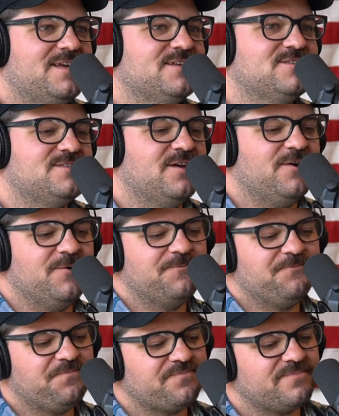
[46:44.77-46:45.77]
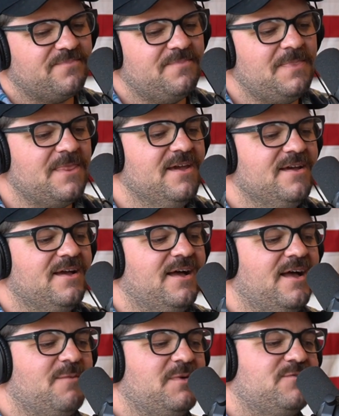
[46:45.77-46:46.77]
And so,
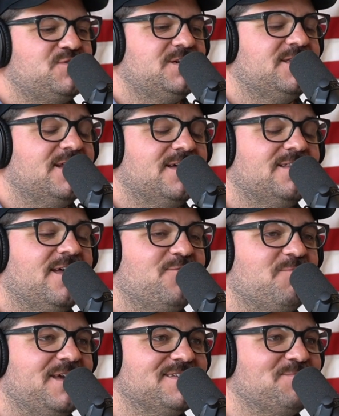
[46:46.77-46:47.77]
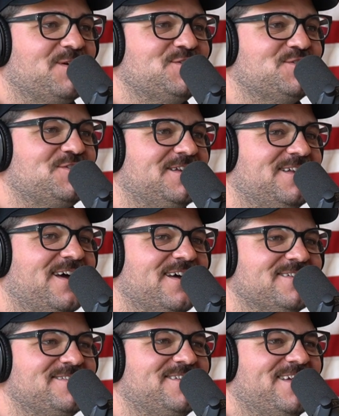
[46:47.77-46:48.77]
if she didn't love me as much as she
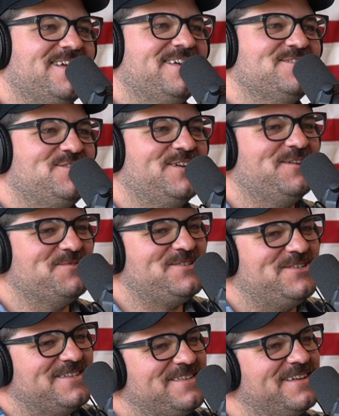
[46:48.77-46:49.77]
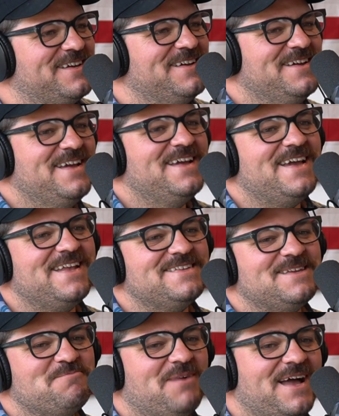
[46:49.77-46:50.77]
does, and she was just a
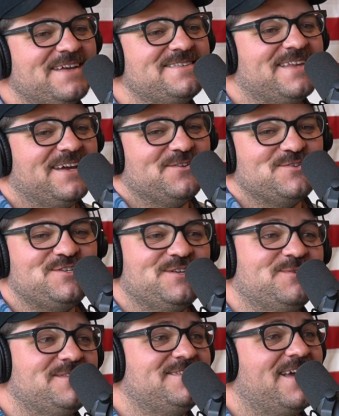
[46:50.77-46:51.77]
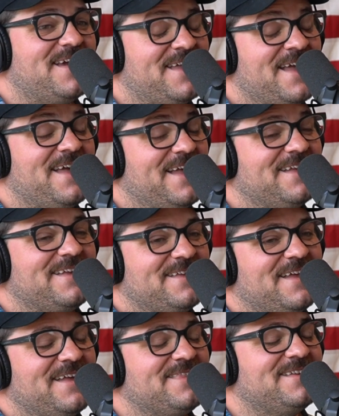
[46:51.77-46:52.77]
innocent bystander, she would say, yeah,
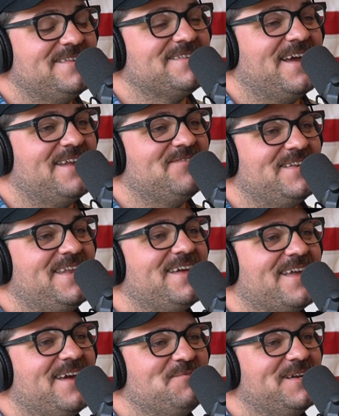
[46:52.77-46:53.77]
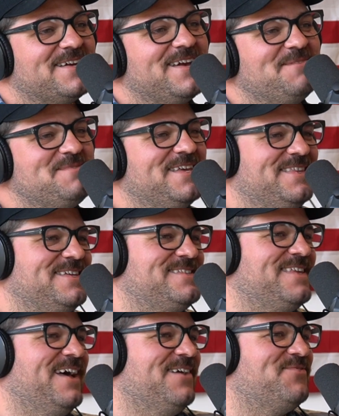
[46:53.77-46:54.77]
Anthony's kind of a dickhead when it comes to this
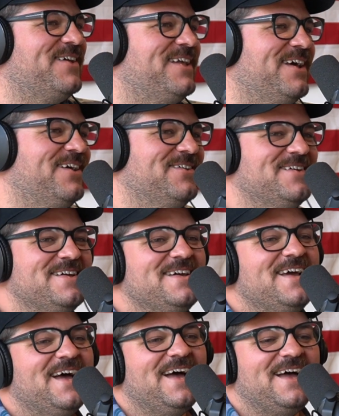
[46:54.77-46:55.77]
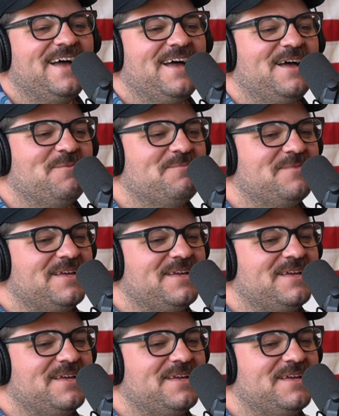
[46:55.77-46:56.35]
stuff. You know?